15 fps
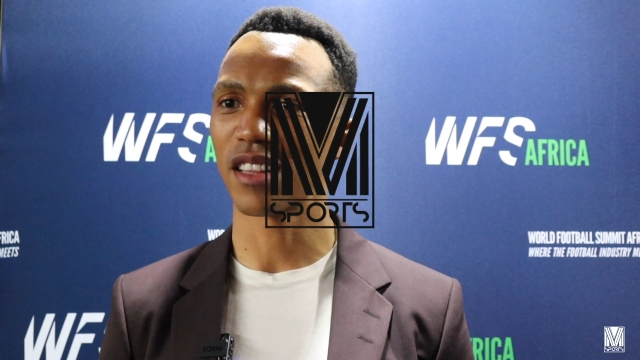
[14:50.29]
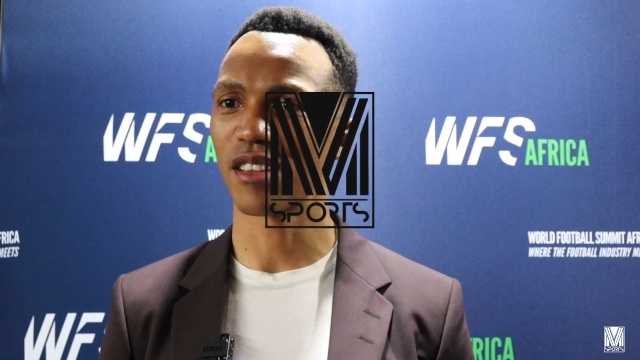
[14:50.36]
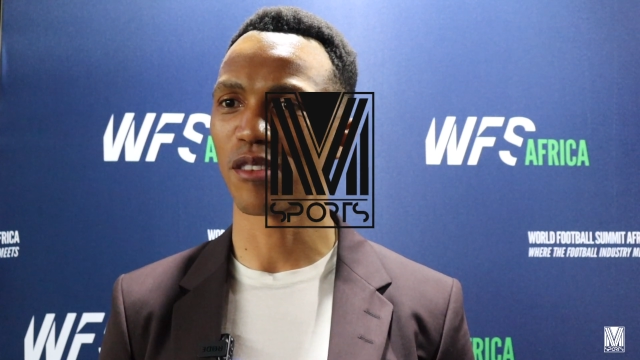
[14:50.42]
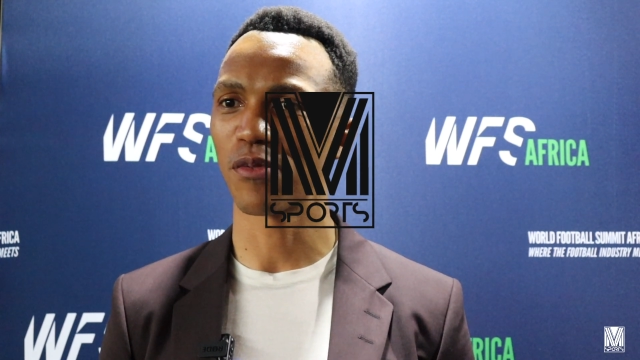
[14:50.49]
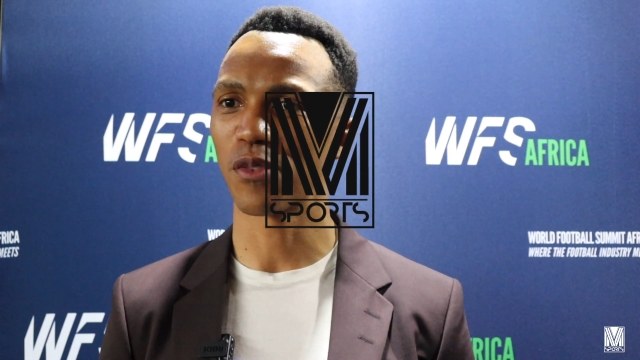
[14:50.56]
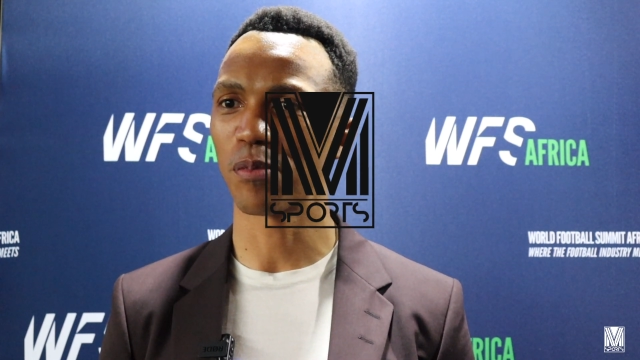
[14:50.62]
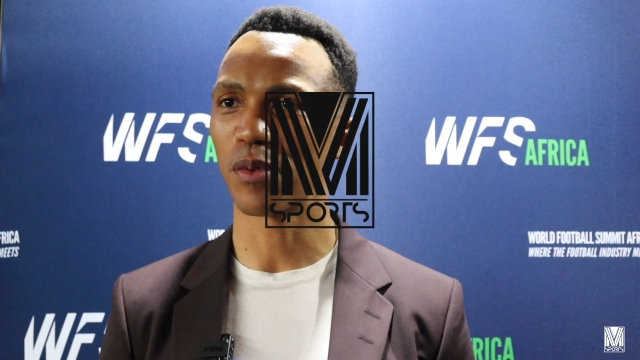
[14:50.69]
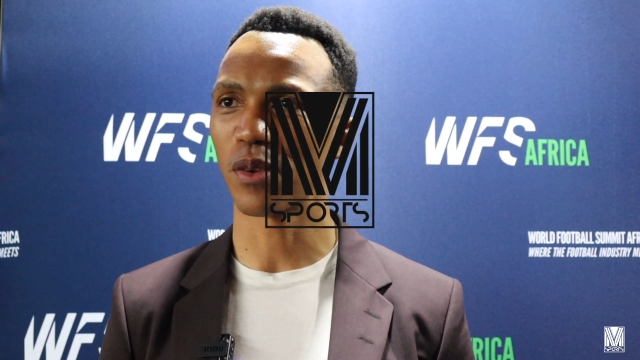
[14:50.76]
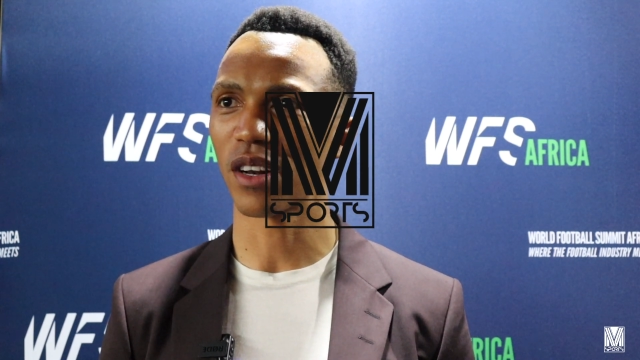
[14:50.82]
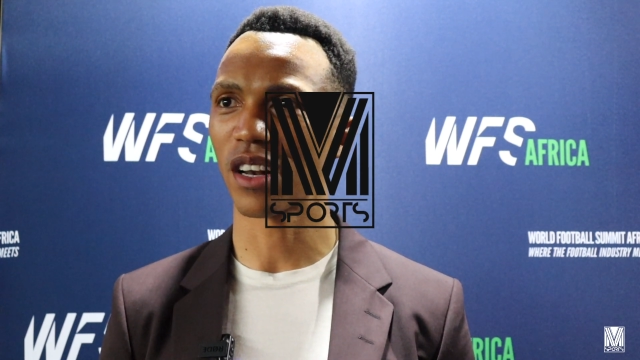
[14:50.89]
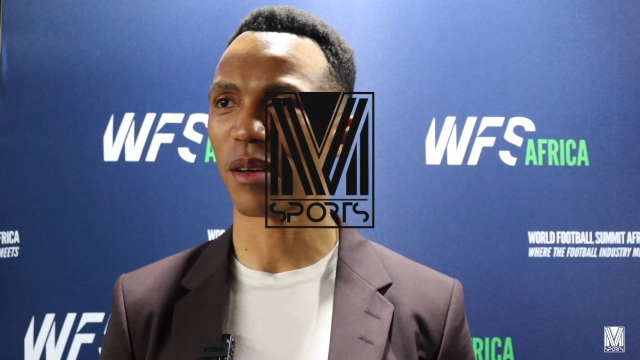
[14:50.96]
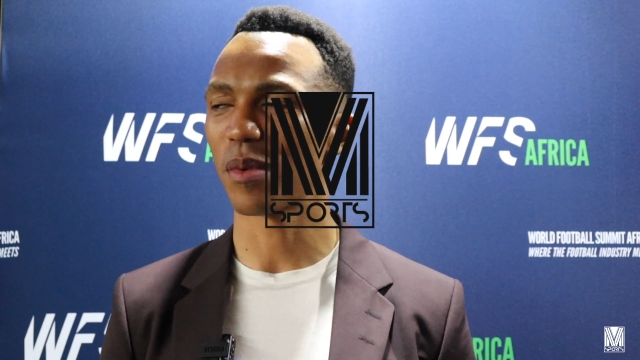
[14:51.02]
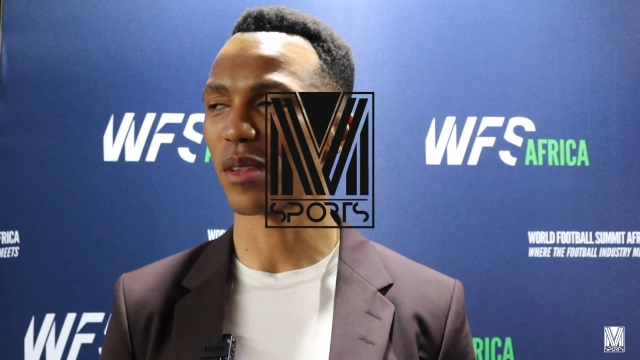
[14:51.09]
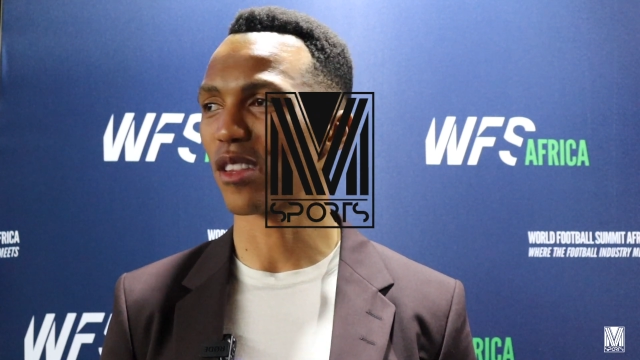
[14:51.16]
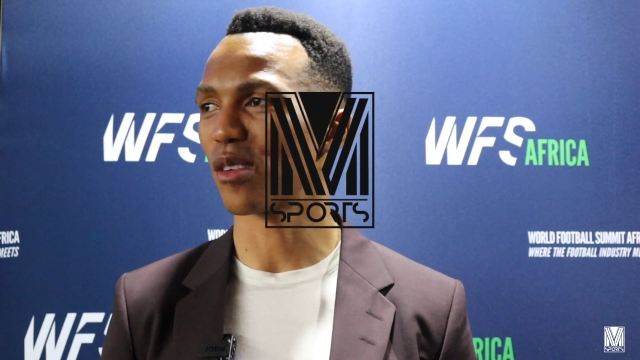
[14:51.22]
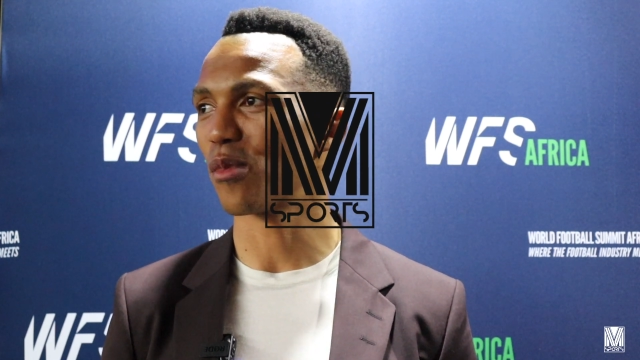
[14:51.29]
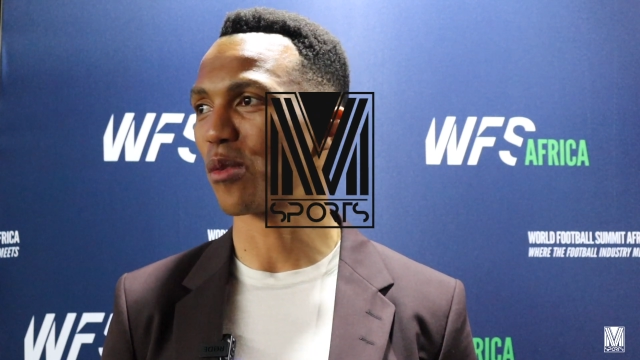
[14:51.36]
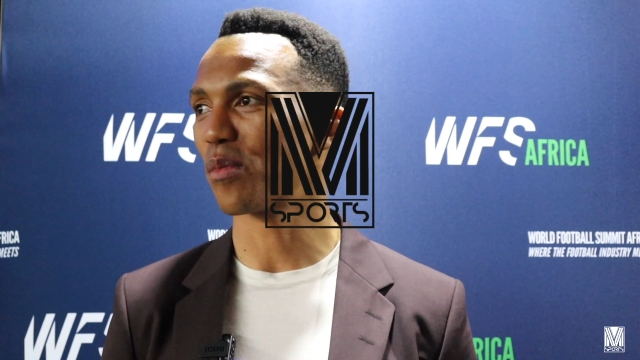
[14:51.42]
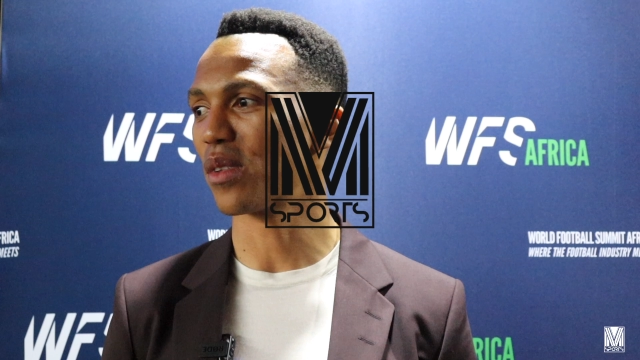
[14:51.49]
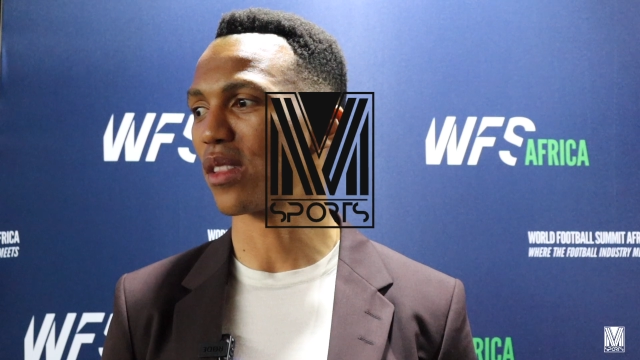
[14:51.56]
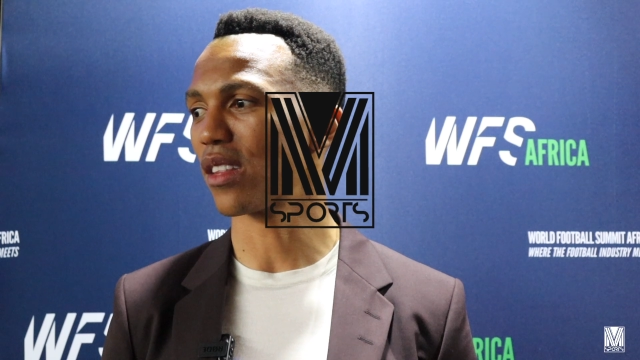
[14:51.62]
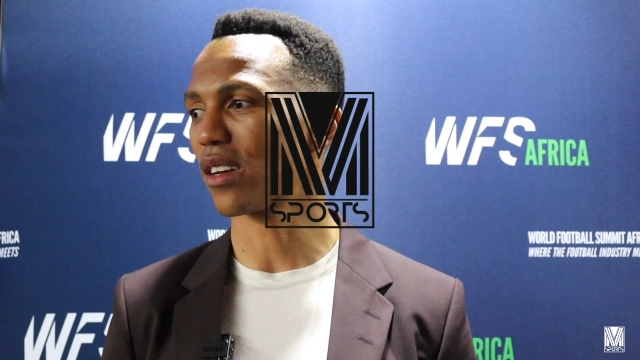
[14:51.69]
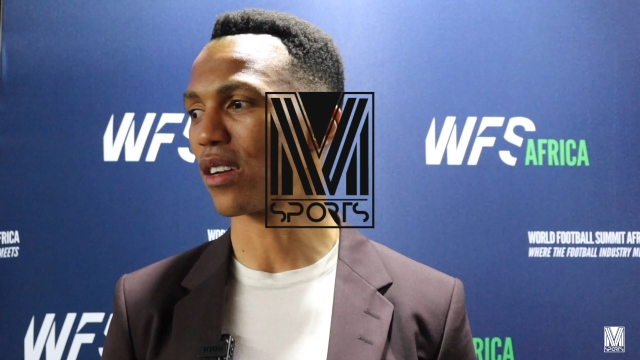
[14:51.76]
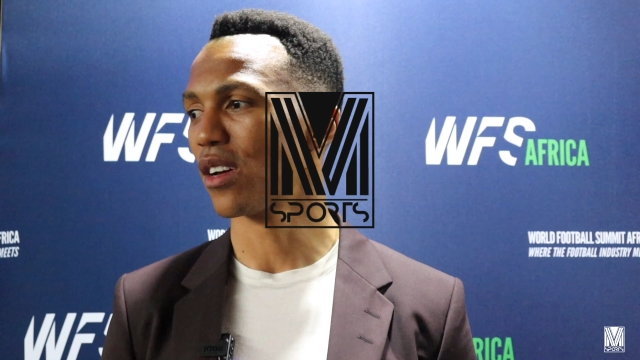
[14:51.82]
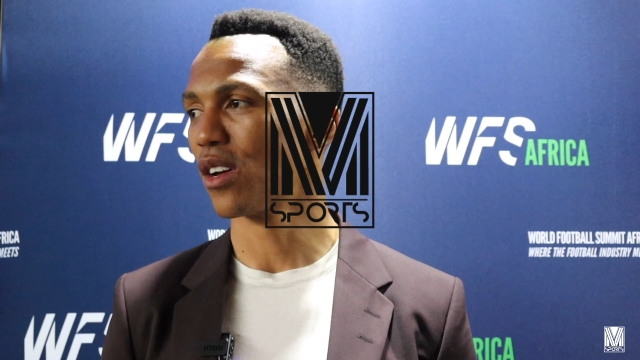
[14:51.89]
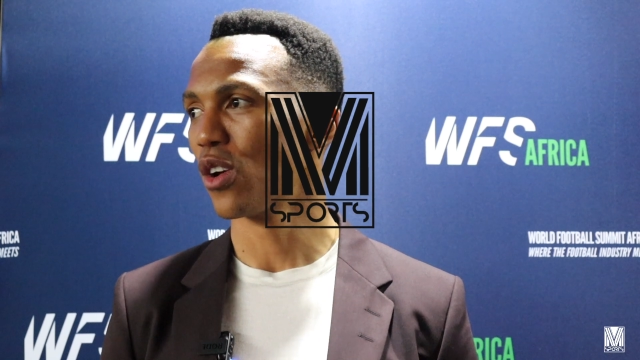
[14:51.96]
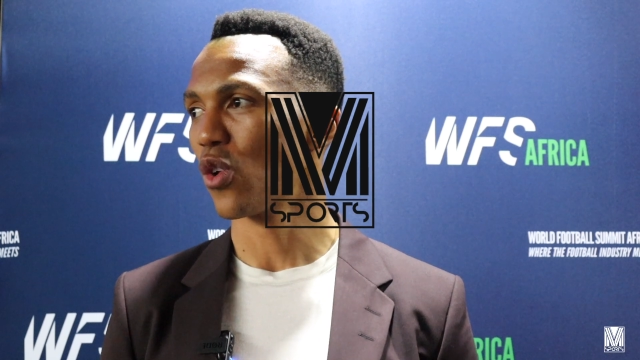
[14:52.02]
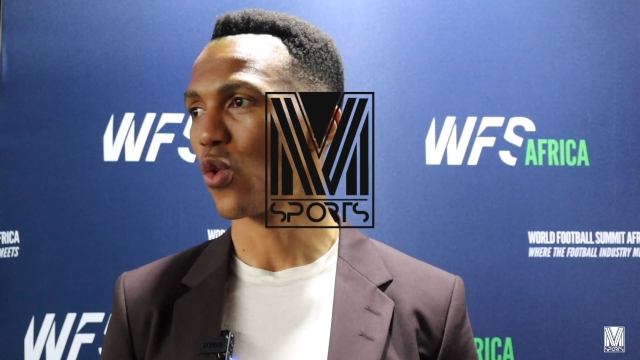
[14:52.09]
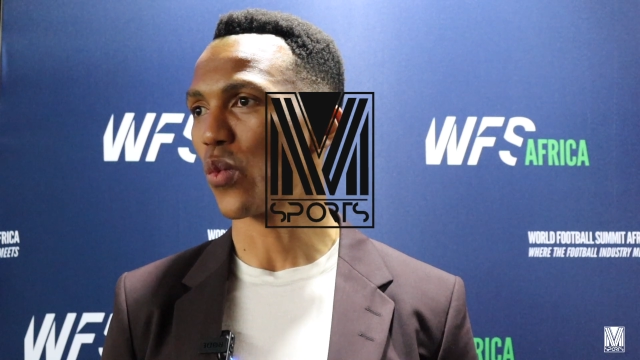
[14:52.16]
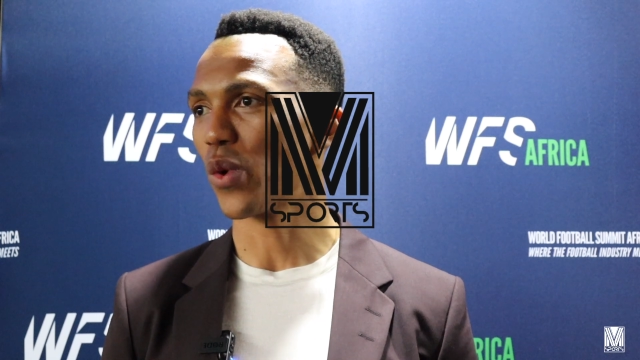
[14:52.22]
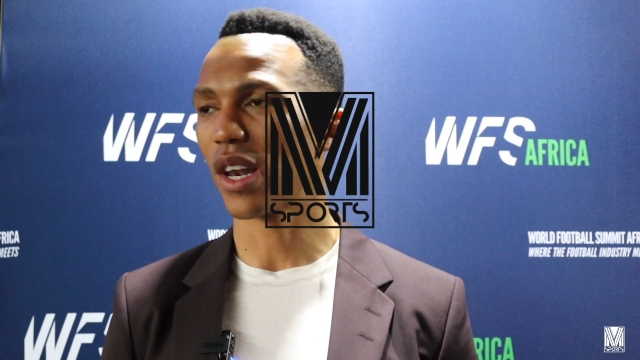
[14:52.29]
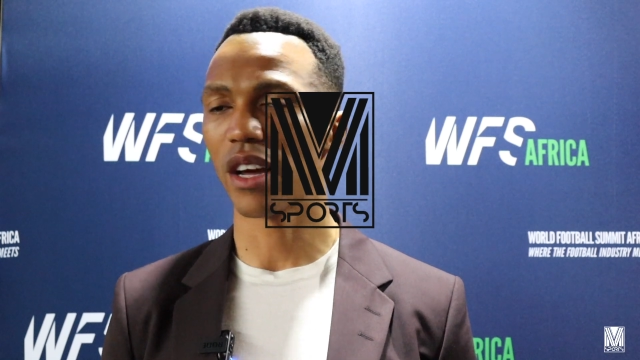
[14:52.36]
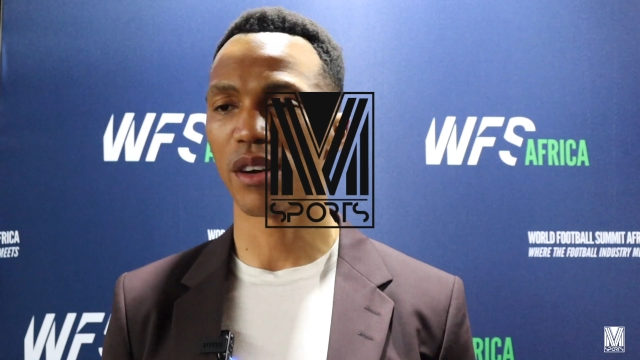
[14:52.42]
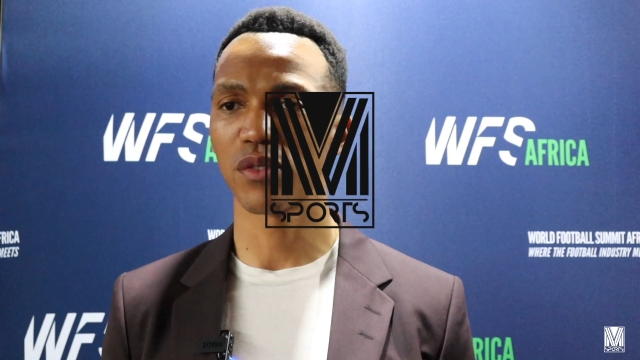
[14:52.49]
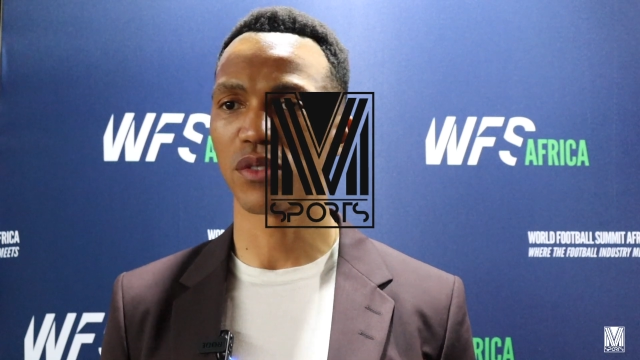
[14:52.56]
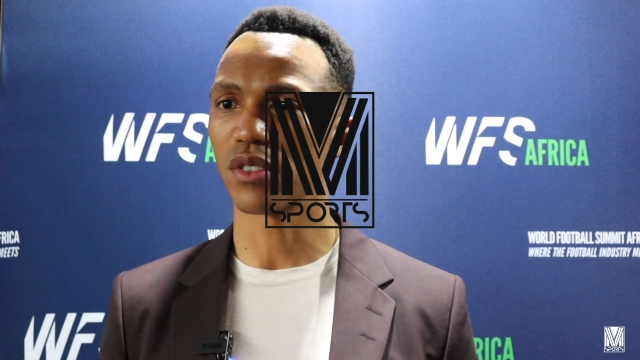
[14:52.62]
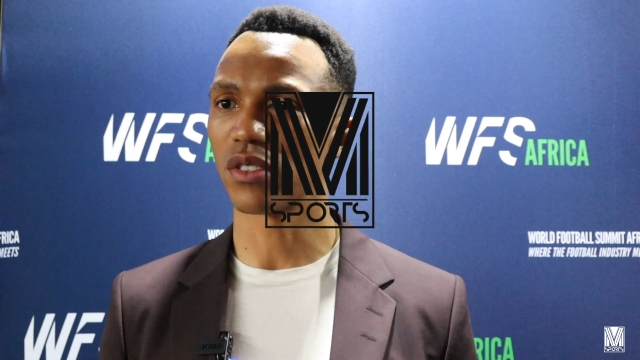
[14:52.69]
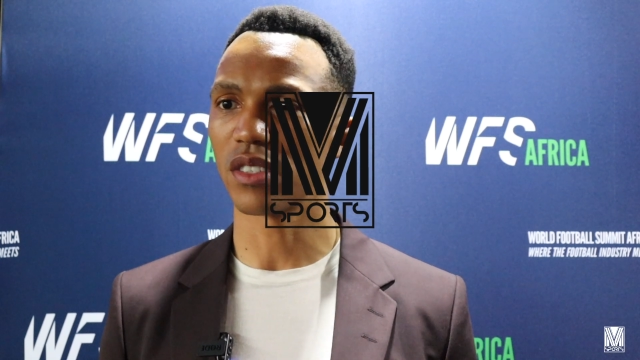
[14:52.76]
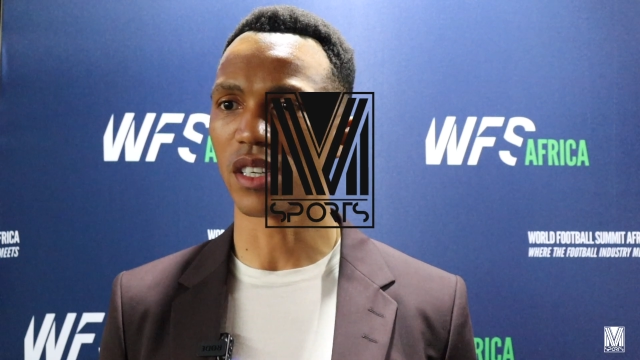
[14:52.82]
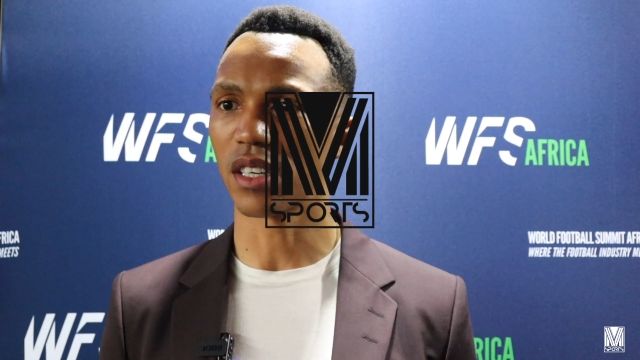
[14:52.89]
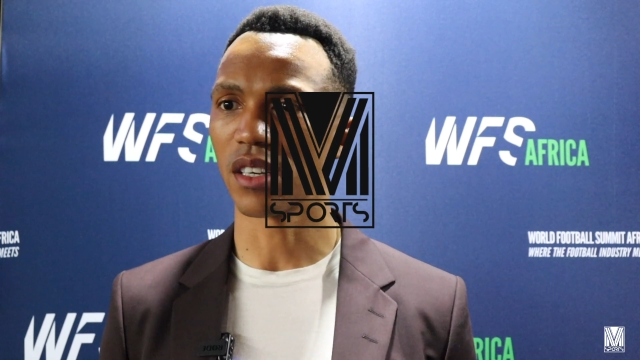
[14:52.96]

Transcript: in the football club at the moment that we love to see.